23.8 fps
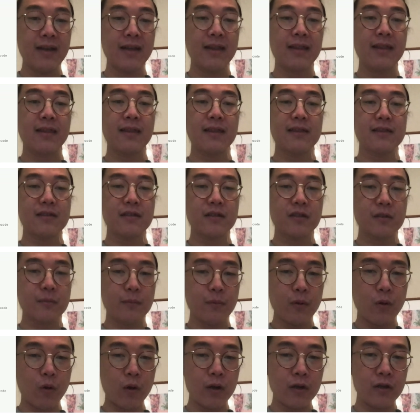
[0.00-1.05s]
This is
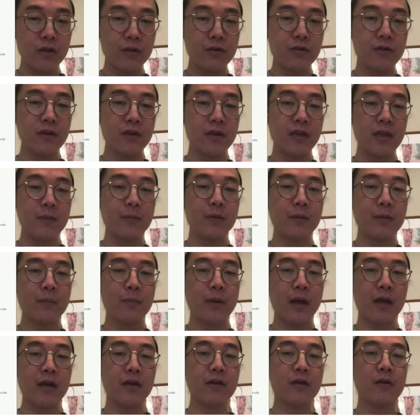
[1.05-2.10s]
important to keep the
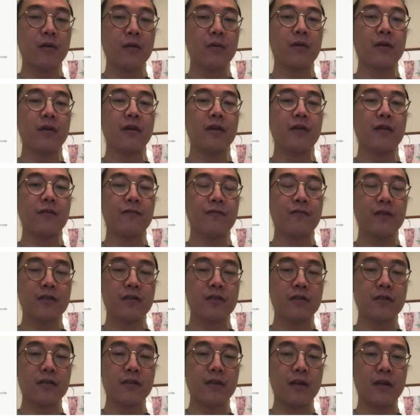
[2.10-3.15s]
bytecode
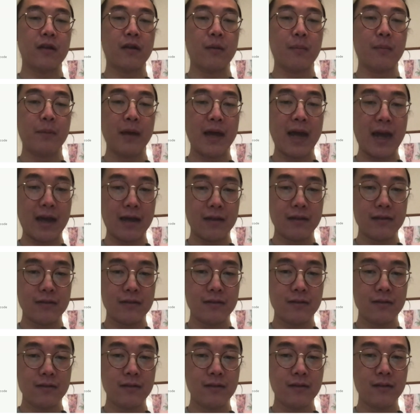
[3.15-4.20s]
efficient and compact.
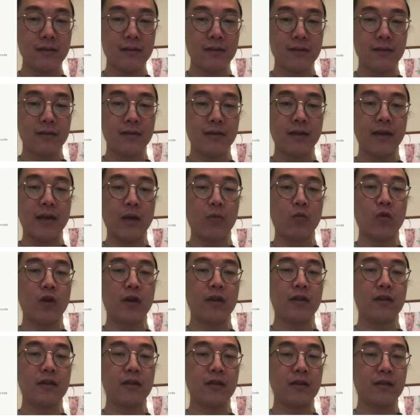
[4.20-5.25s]
And one
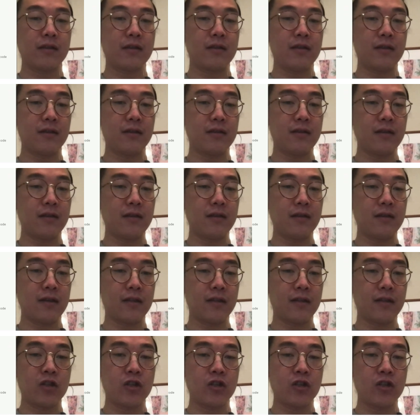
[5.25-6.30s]
of the
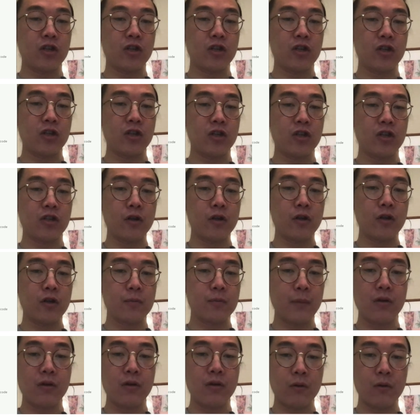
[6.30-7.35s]
Ignition interpreter's
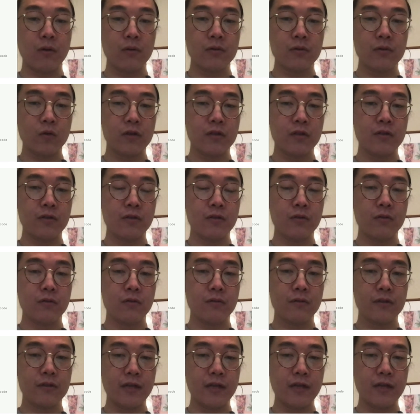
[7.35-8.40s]
main goals was
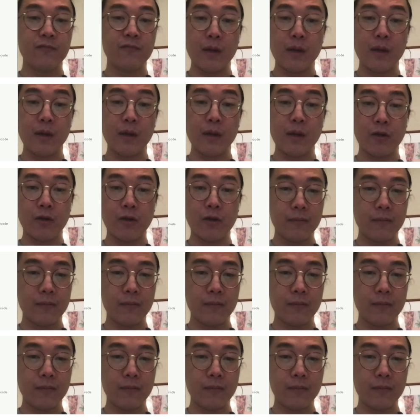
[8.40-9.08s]
to save memory.